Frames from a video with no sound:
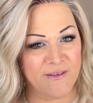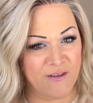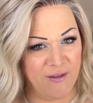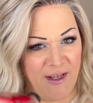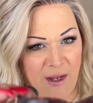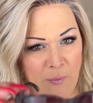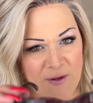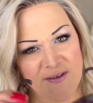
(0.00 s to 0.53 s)

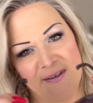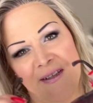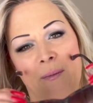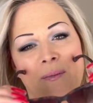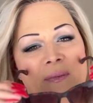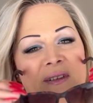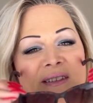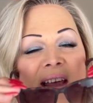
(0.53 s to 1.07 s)
today with
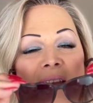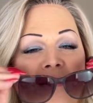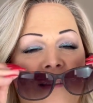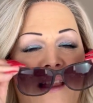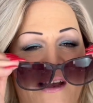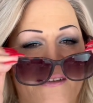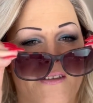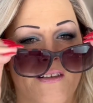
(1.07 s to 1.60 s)
some
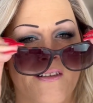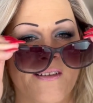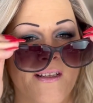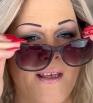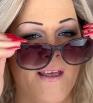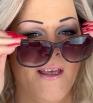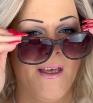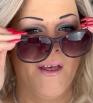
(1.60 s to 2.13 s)
sunglasses,
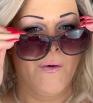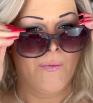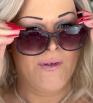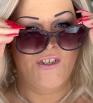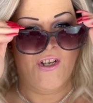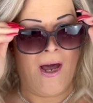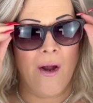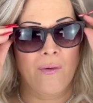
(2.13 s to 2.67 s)

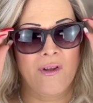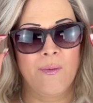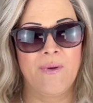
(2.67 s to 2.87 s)
which I will